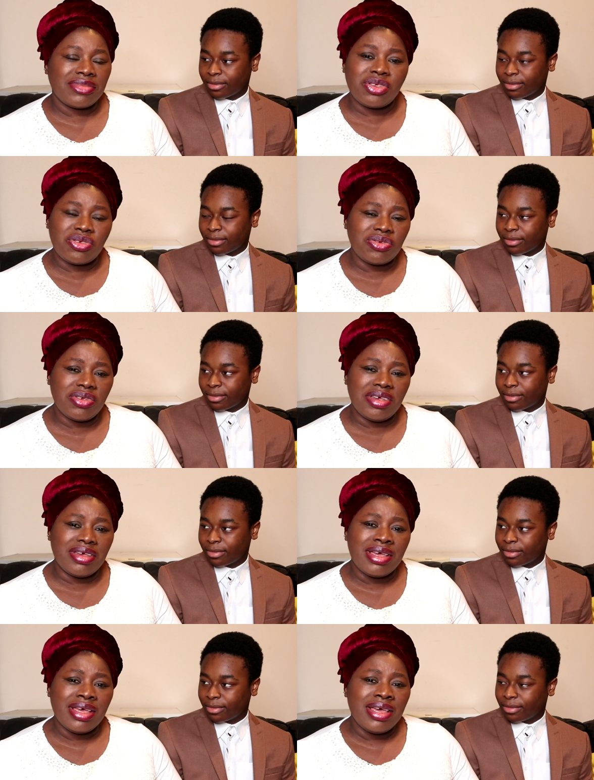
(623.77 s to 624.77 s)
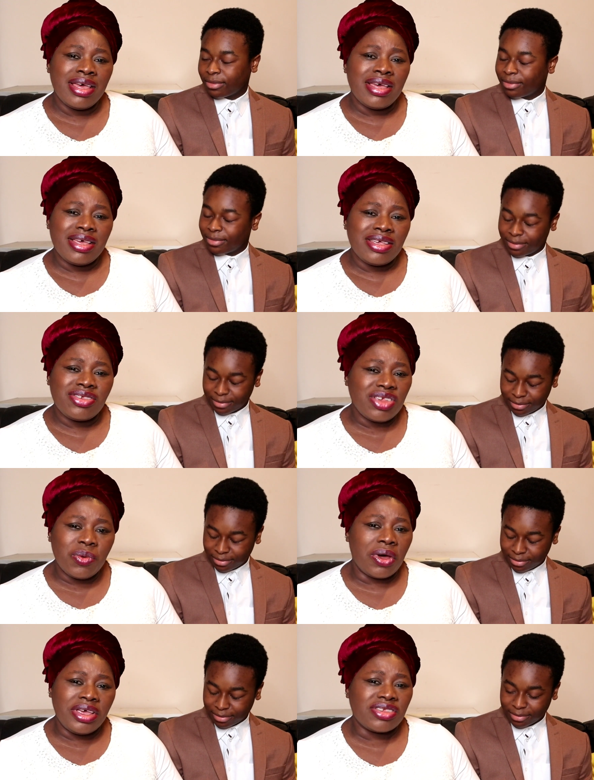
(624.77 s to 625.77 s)
Speaker 1: did you see
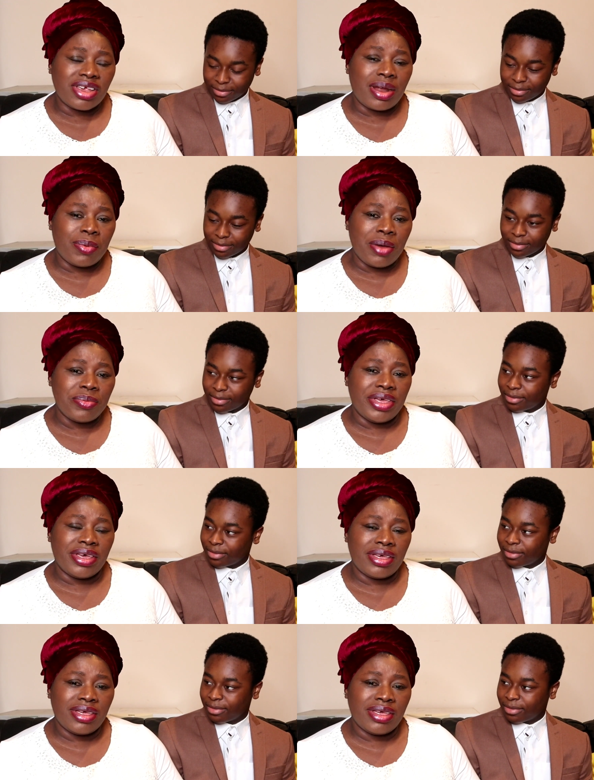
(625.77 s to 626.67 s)
what he said about me?